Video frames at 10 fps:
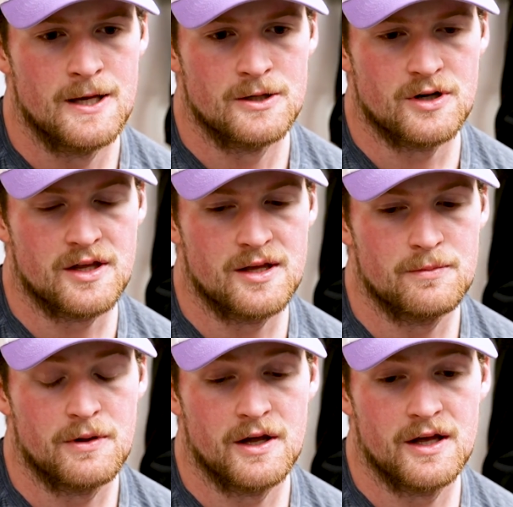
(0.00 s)
try to
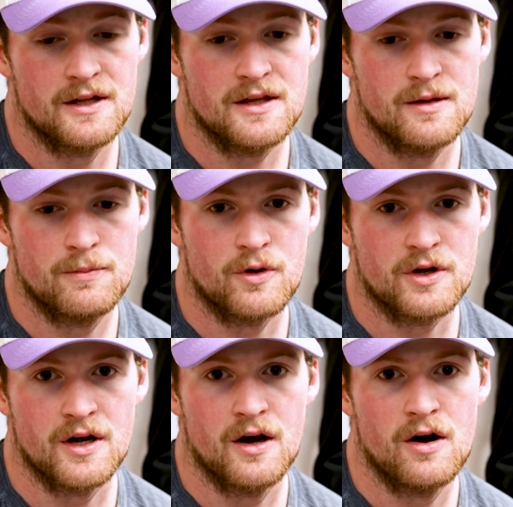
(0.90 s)
keep playing, keep
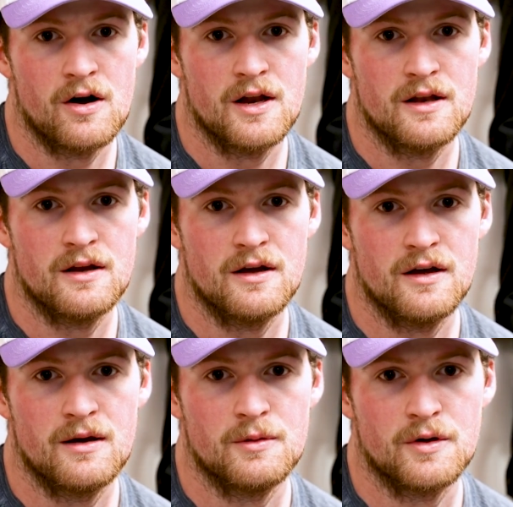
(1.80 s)
working hard, and
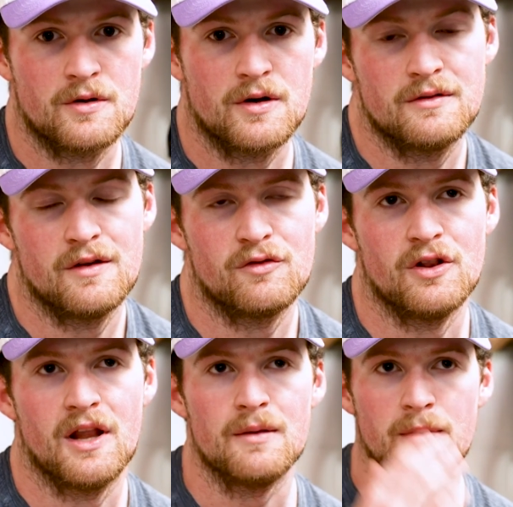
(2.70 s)
uh, you know,
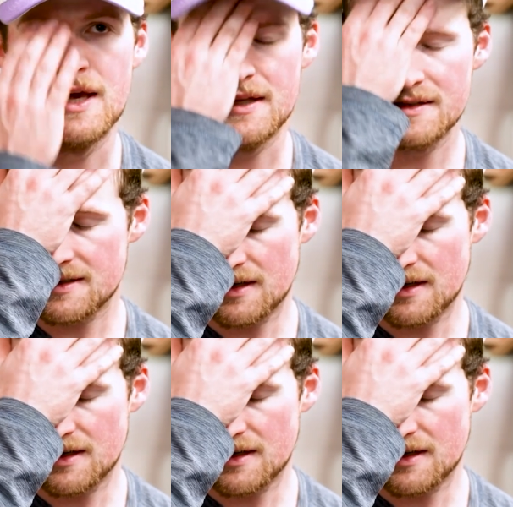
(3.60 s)
different line mates.